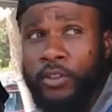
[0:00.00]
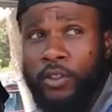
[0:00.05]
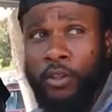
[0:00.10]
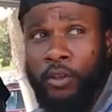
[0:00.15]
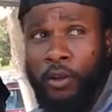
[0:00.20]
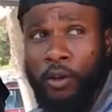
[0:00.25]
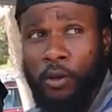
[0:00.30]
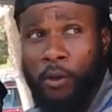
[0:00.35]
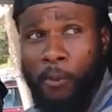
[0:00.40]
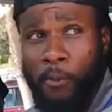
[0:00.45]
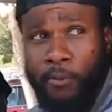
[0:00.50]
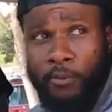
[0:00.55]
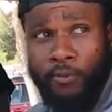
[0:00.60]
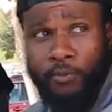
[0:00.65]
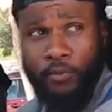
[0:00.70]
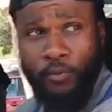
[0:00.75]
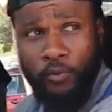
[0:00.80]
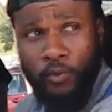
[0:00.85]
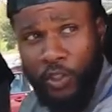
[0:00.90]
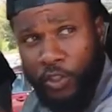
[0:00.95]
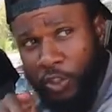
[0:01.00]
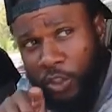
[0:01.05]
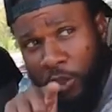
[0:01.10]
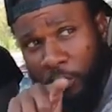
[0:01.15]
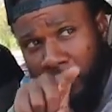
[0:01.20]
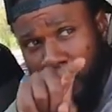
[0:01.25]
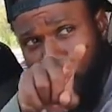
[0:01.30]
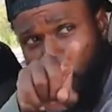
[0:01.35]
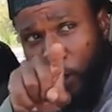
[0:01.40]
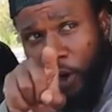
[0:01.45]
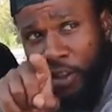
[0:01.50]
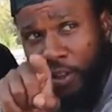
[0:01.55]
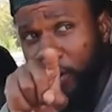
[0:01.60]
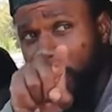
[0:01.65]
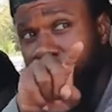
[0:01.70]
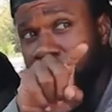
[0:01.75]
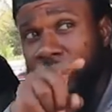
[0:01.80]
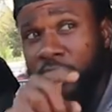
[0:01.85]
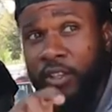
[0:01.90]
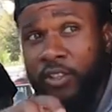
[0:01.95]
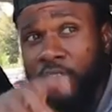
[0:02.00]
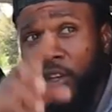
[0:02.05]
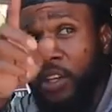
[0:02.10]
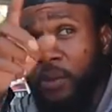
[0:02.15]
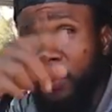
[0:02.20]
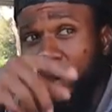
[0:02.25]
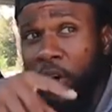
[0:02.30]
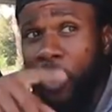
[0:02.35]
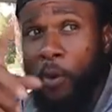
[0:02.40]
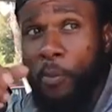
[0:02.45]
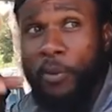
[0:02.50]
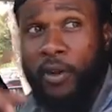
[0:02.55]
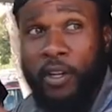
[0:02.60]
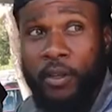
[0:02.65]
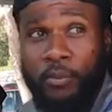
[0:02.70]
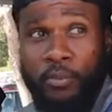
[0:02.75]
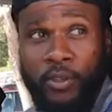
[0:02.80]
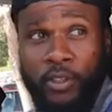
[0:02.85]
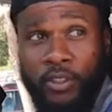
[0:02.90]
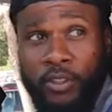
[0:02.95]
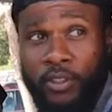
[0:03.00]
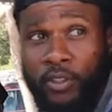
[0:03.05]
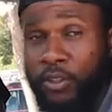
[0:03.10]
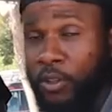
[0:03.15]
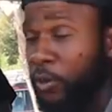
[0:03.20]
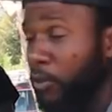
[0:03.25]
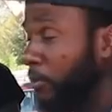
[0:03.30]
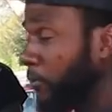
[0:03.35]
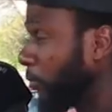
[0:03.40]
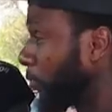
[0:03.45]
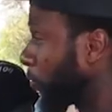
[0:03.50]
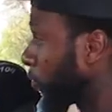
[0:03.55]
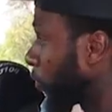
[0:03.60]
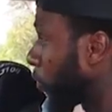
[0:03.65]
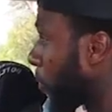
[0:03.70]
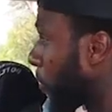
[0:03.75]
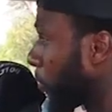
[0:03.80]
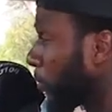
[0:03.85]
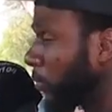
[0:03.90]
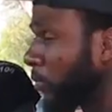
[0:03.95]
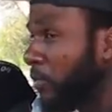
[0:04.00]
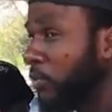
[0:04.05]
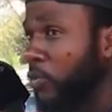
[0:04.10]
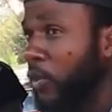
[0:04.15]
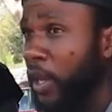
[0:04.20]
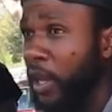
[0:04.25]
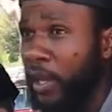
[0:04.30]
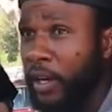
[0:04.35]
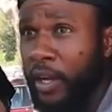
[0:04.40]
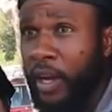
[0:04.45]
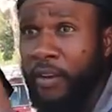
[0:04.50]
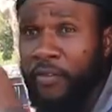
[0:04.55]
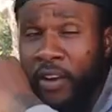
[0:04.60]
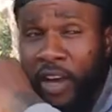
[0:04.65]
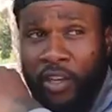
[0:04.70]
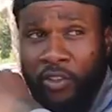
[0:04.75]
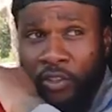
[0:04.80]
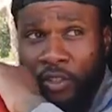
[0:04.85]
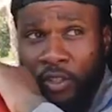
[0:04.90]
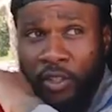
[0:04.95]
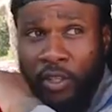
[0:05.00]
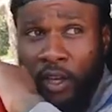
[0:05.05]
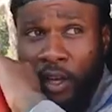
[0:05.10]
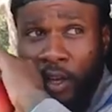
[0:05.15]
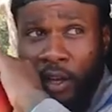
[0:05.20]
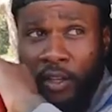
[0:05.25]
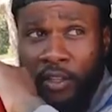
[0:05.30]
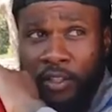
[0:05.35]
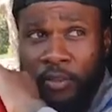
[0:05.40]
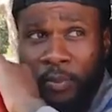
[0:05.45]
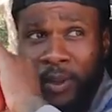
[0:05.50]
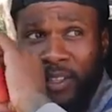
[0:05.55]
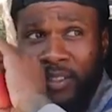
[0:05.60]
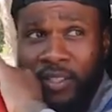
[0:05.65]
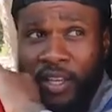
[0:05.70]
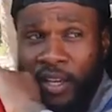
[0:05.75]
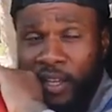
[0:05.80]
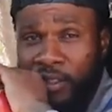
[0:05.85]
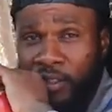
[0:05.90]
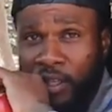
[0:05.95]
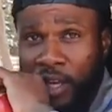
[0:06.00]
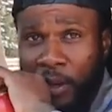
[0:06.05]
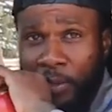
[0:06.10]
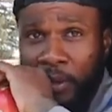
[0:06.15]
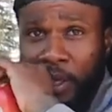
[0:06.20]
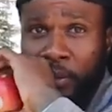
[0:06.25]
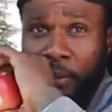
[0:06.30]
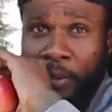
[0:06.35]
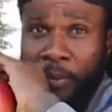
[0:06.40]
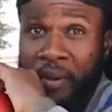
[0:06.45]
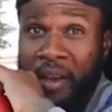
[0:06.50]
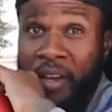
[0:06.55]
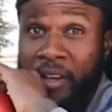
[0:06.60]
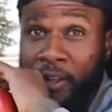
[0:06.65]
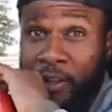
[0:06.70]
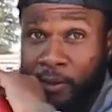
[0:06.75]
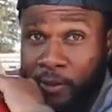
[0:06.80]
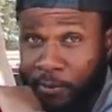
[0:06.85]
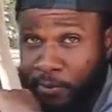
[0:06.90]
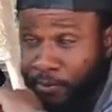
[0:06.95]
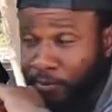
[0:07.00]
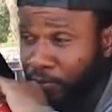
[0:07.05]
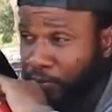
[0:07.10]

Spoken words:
So should be one of these that's gonna be opening pretty soon. And I've actually, this is my second time coming back here.